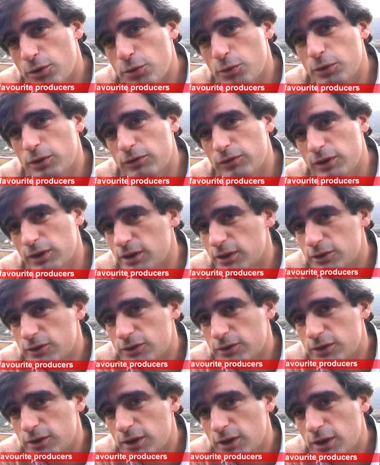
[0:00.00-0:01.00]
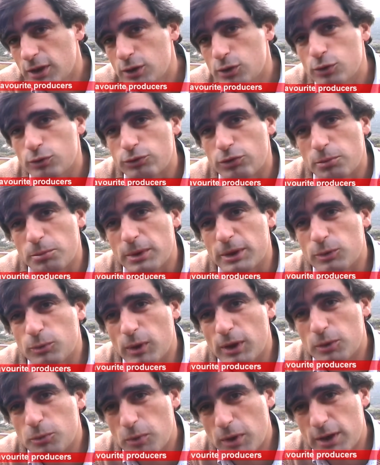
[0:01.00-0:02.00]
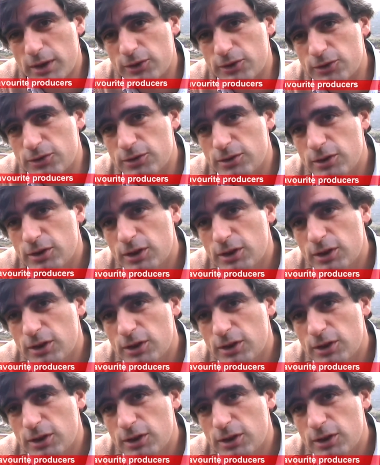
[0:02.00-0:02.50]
through the vineyards, to ferment white wines.